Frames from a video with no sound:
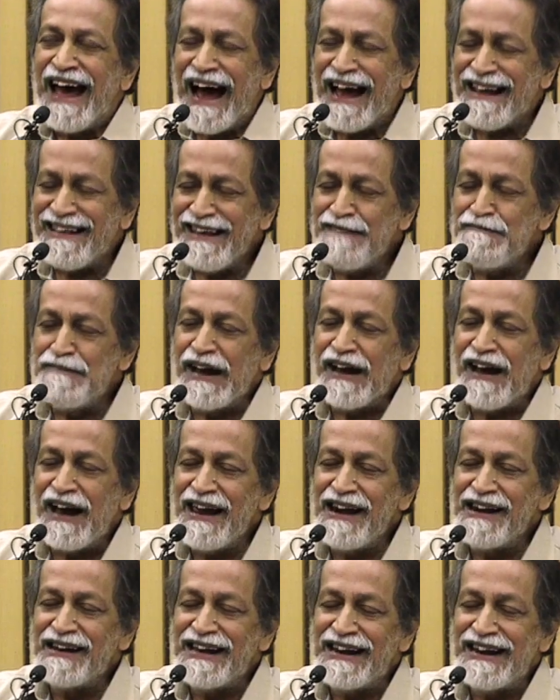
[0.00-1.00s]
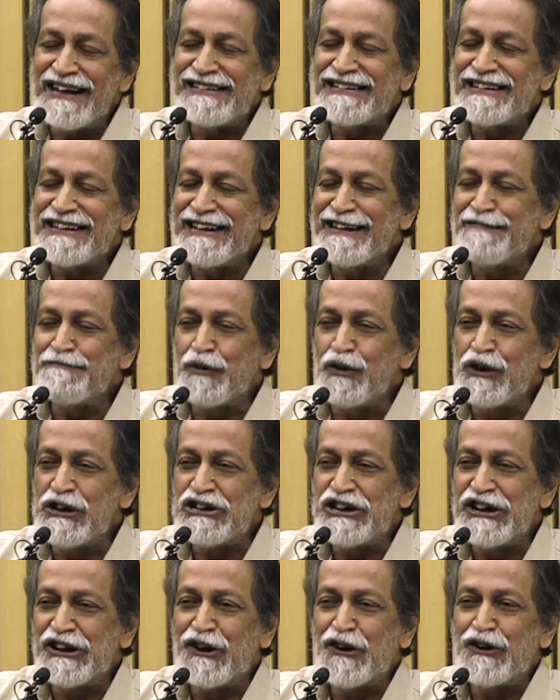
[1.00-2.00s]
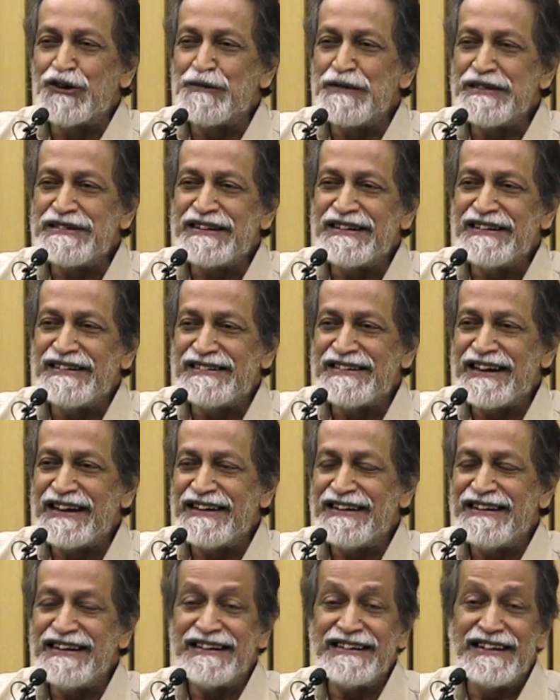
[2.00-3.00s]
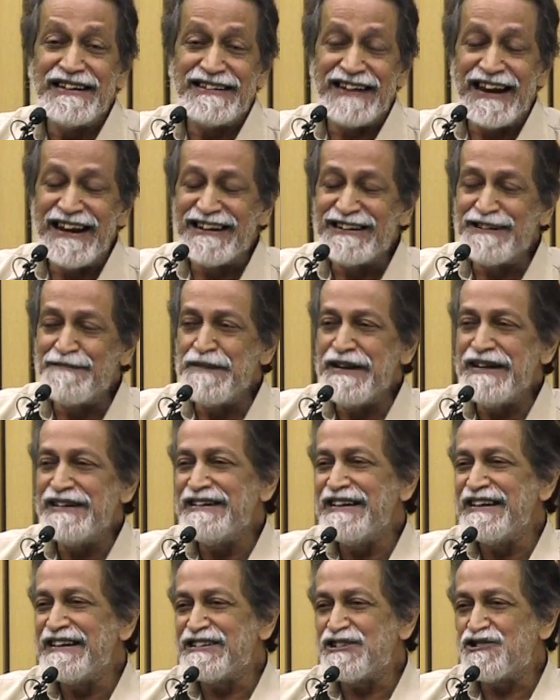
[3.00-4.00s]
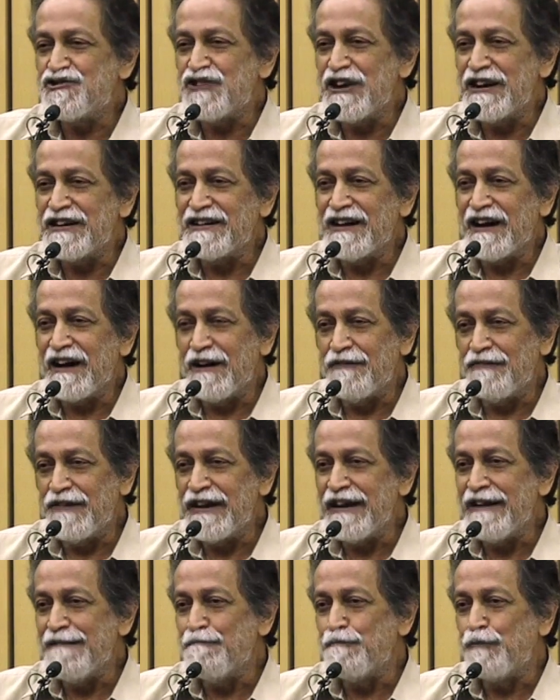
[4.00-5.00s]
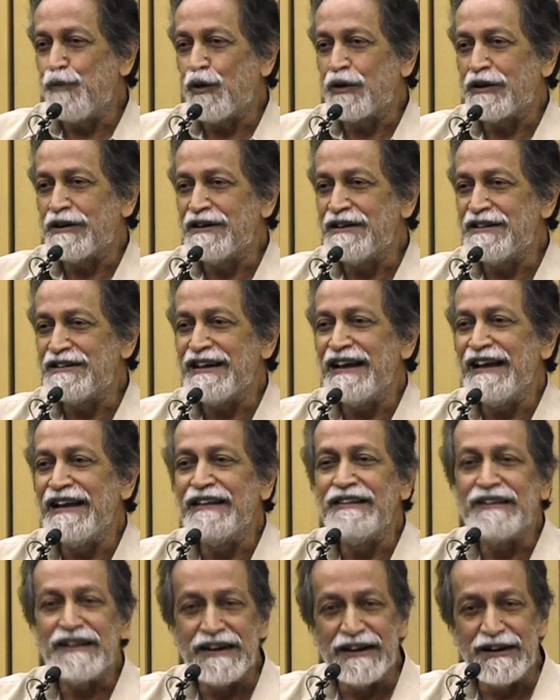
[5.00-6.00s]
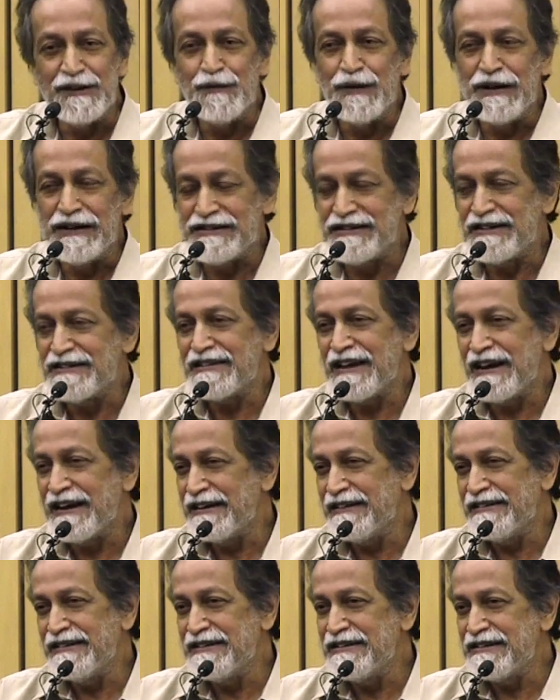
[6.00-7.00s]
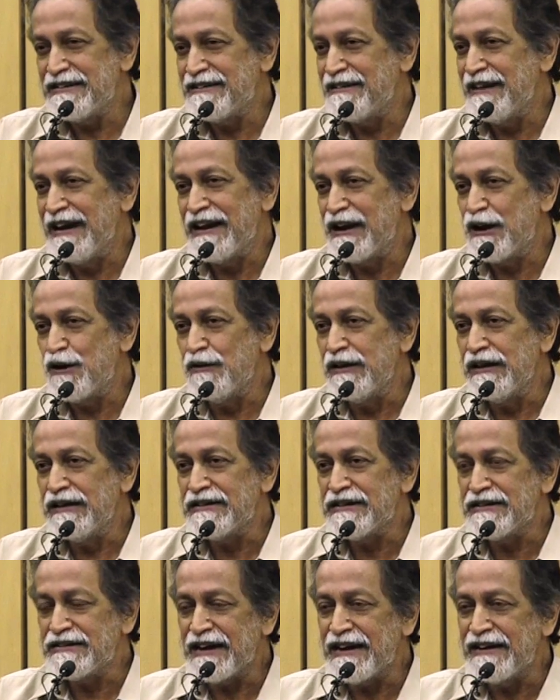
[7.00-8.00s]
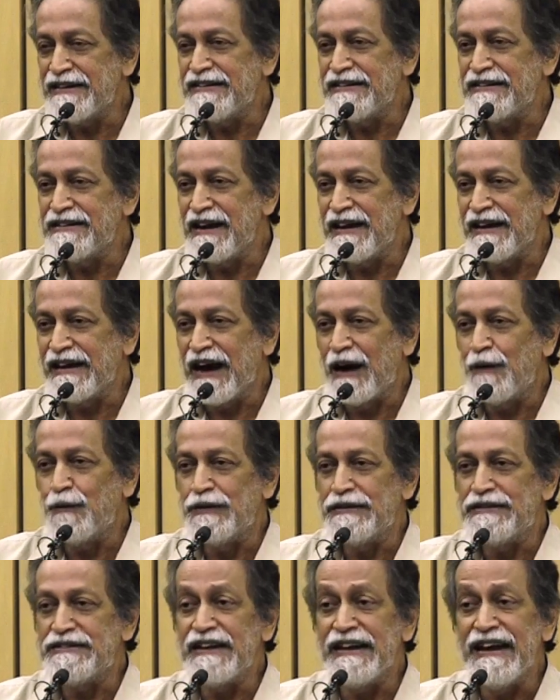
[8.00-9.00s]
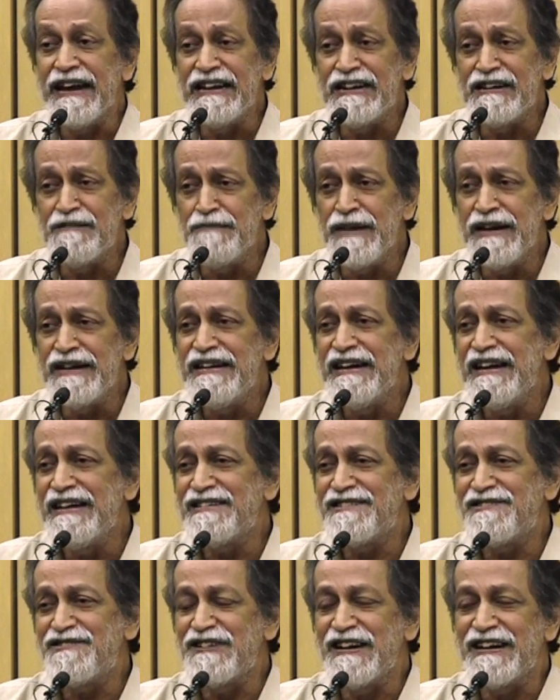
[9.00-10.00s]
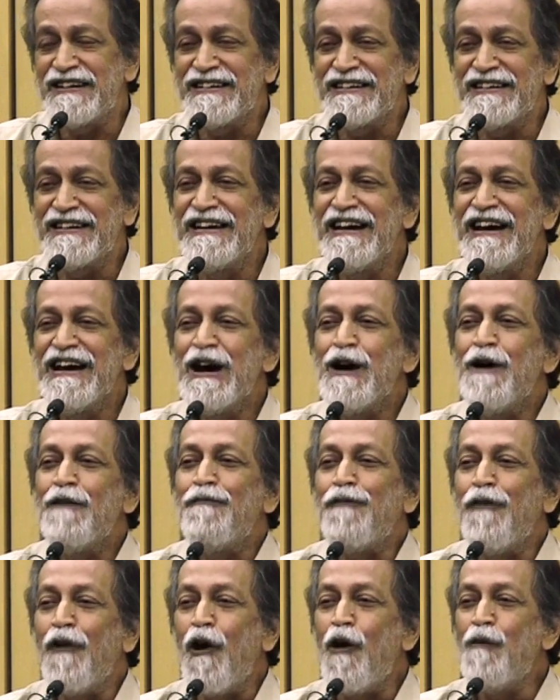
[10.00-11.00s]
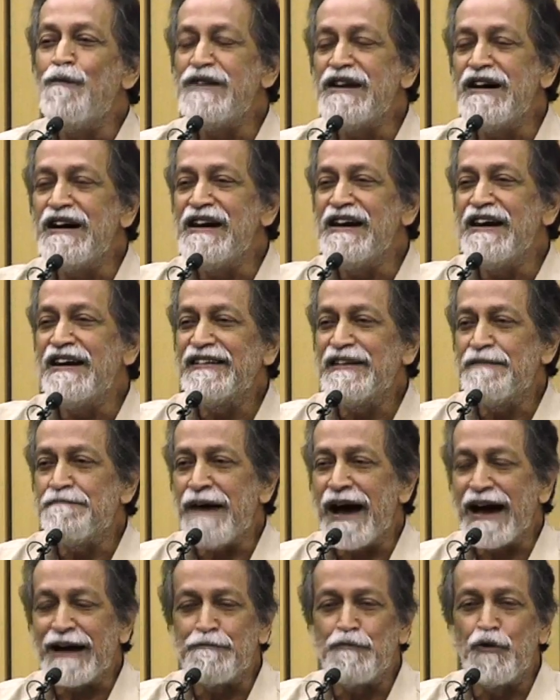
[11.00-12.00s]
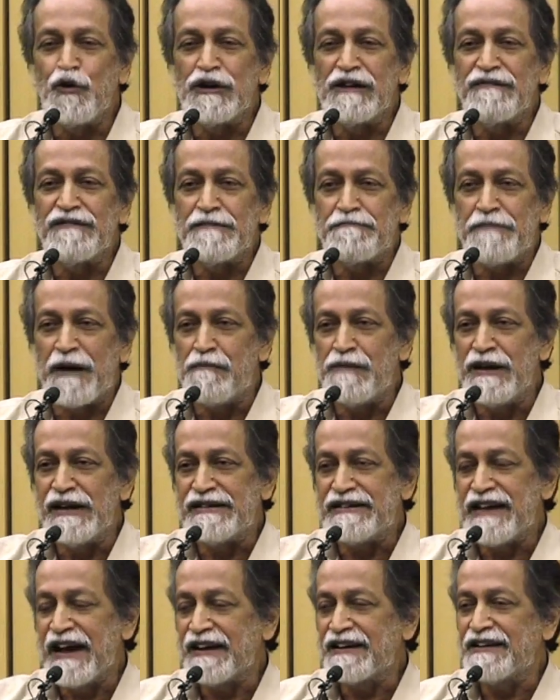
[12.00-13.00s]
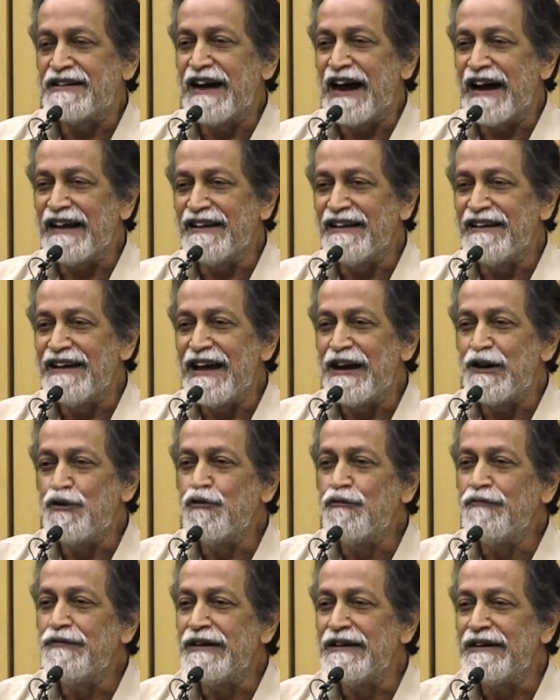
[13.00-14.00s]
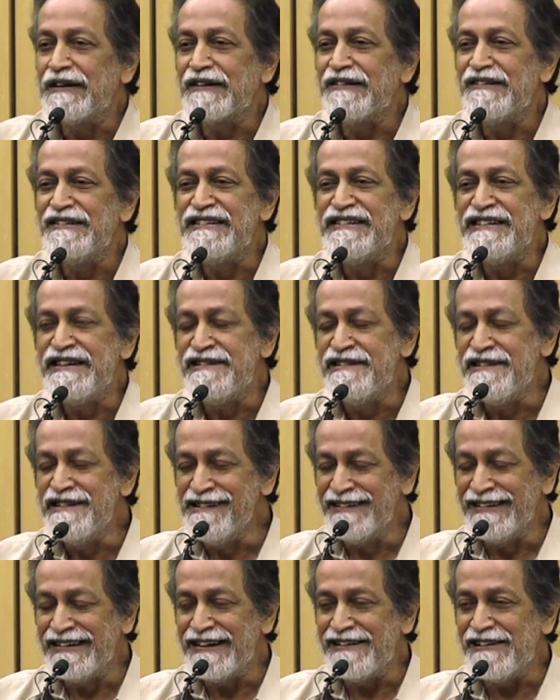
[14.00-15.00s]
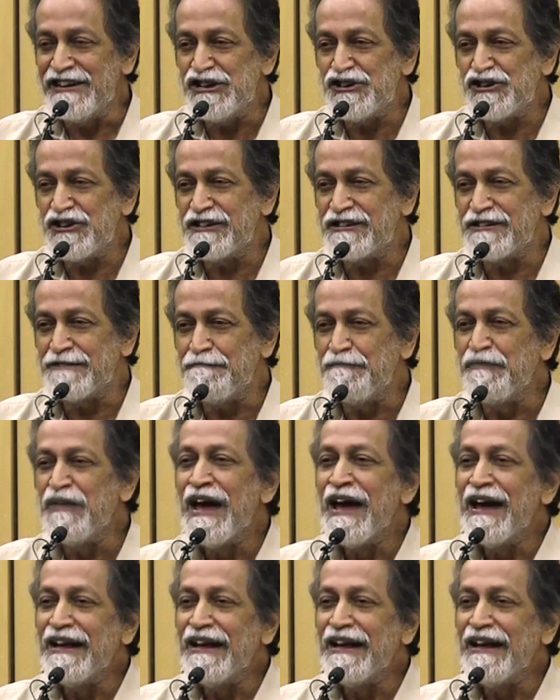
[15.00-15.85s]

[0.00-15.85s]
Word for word: I think Michal Kalecki, the Polish economist, had this idea that intermediate strata are very important in third world societies, including societies like ours. The intermediate strata formed earlier the backbone of the public sector and the Nehruvian dirigism.